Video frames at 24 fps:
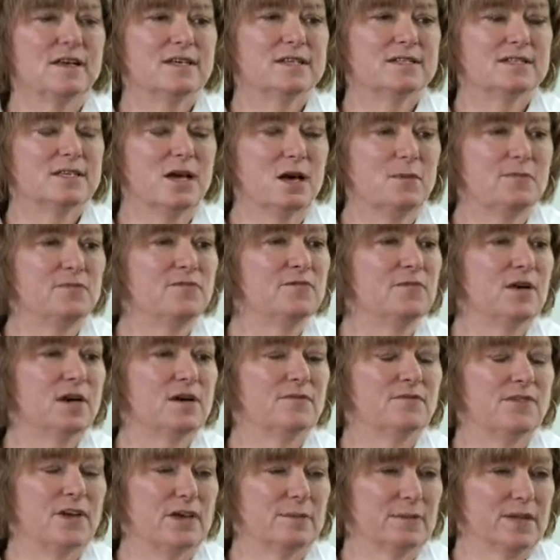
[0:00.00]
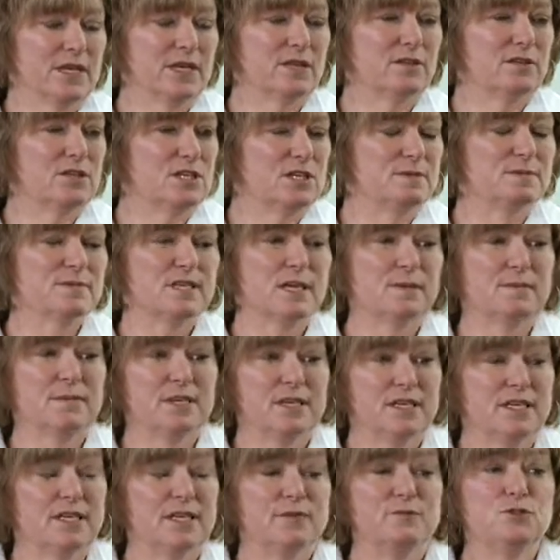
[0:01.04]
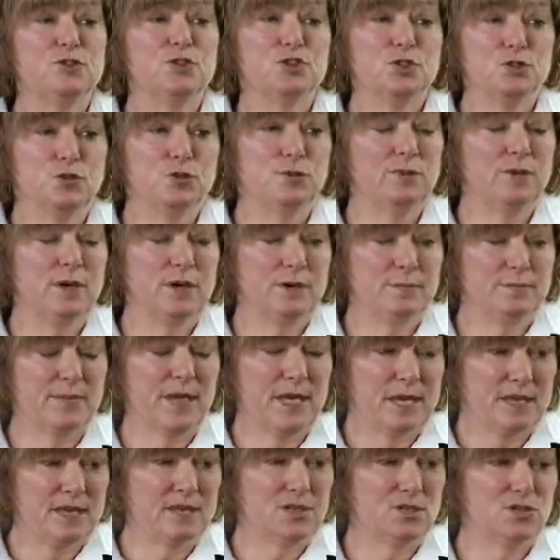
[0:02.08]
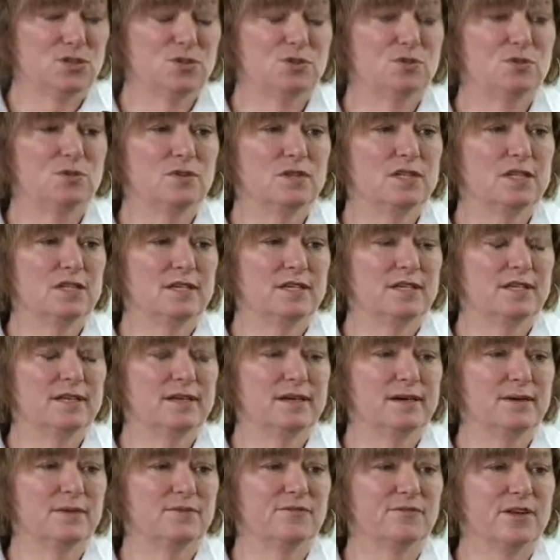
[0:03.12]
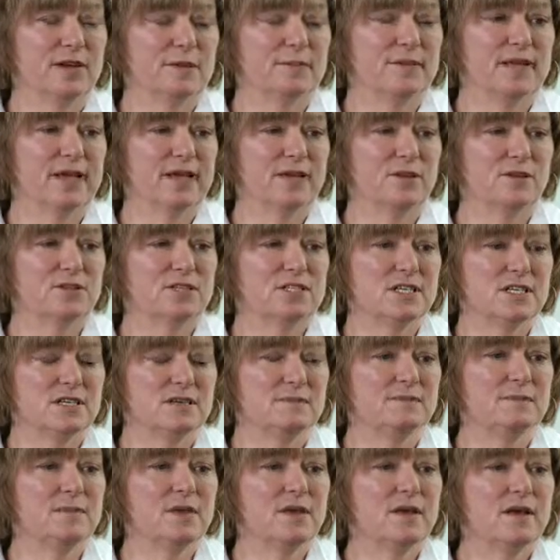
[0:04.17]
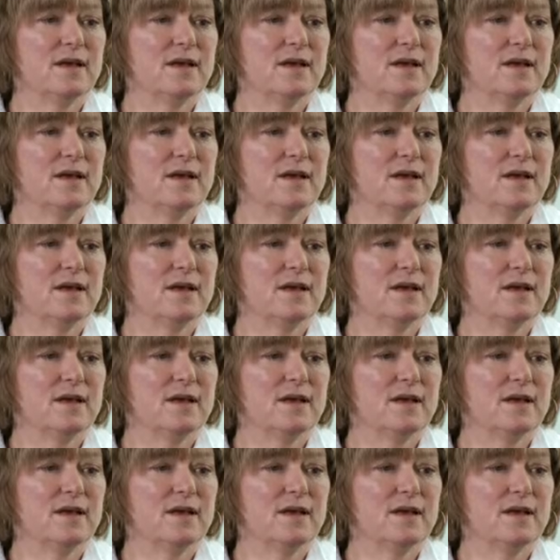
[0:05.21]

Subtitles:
Some family health teams, I believe, do pay to the family health team.